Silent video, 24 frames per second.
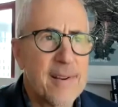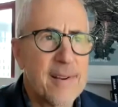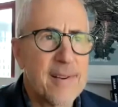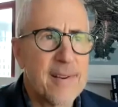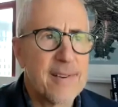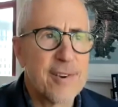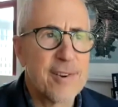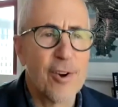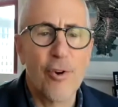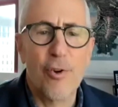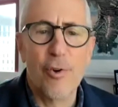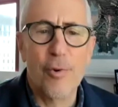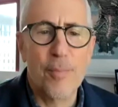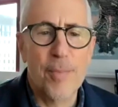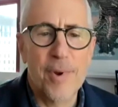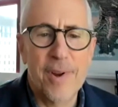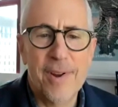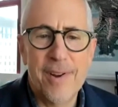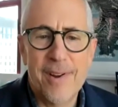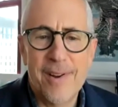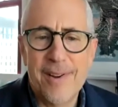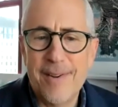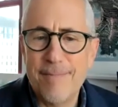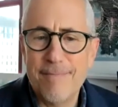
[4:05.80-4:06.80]
told
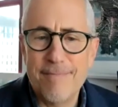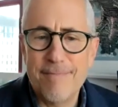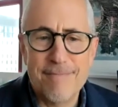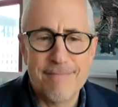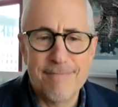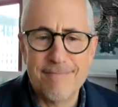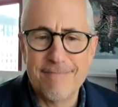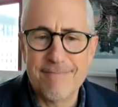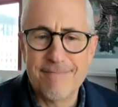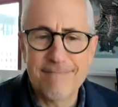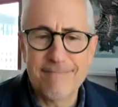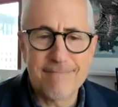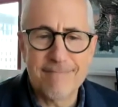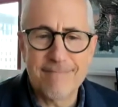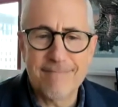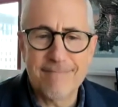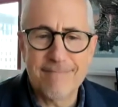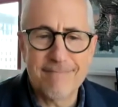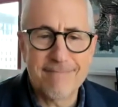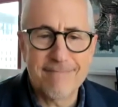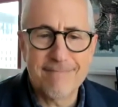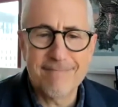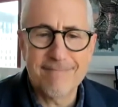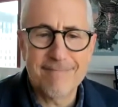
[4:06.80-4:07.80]
me
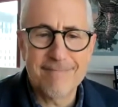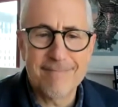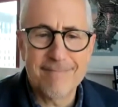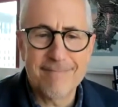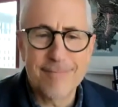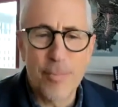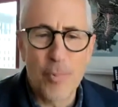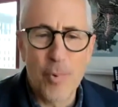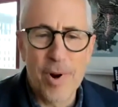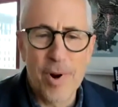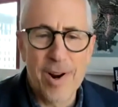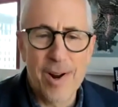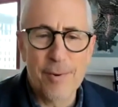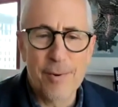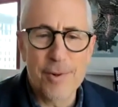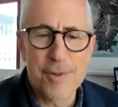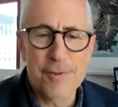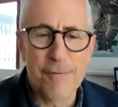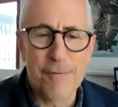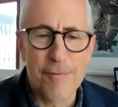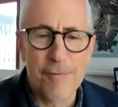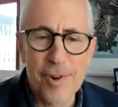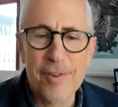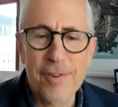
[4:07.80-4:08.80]
when I was
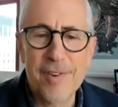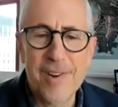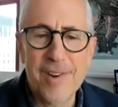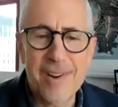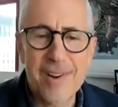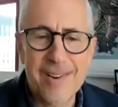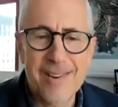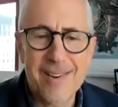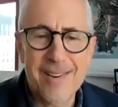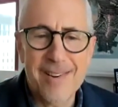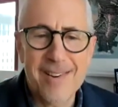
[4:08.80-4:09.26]
full of it,